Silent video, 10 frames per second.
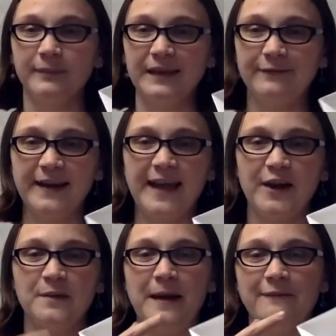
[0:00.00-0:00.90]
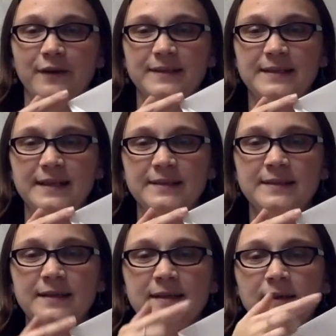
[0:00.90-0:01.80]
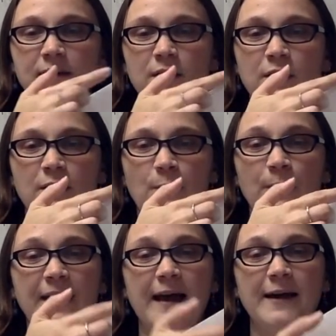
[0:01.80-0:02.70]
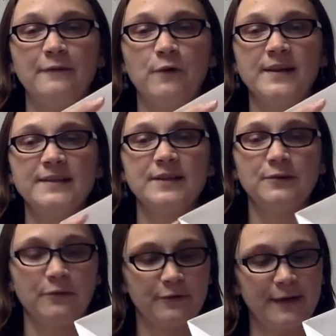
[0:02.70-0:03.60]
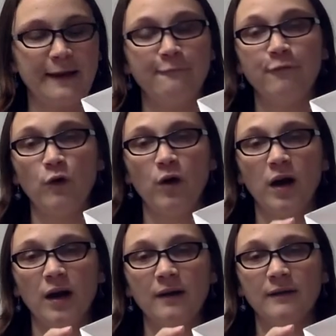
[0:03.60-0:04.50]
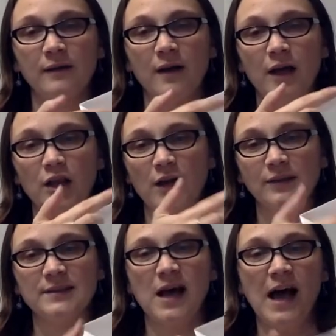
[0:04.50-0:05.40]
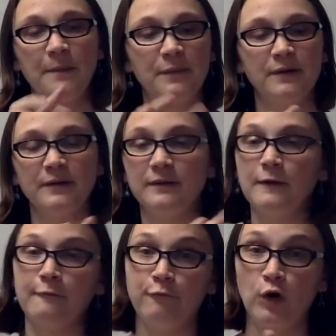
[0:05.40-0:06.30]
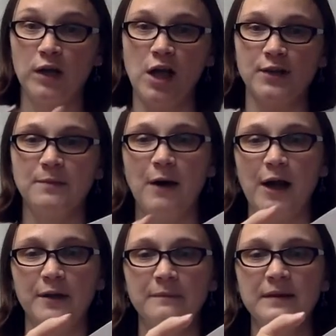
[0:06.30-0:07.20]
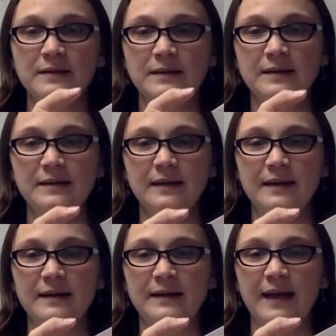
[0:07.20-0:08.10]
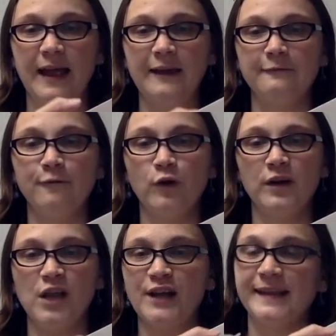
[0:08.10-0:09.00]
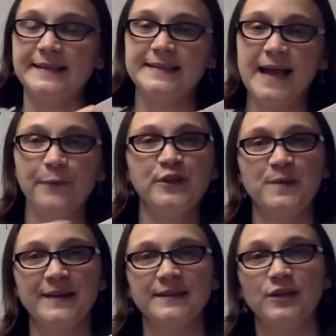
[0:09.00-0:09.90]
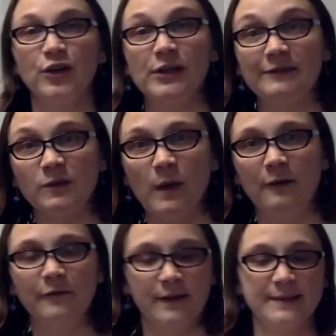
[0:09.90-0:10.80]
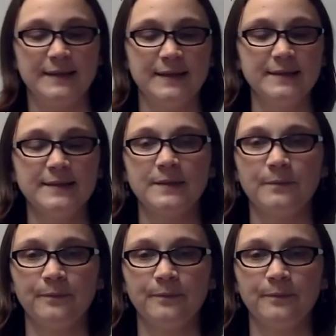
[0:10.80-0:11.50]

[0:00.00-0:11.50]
If I count up my vertices, we have 1, 2, 3, 4 along the top, 4 along the bottom, and 4 along the inside, which makes a total of 12 vertices.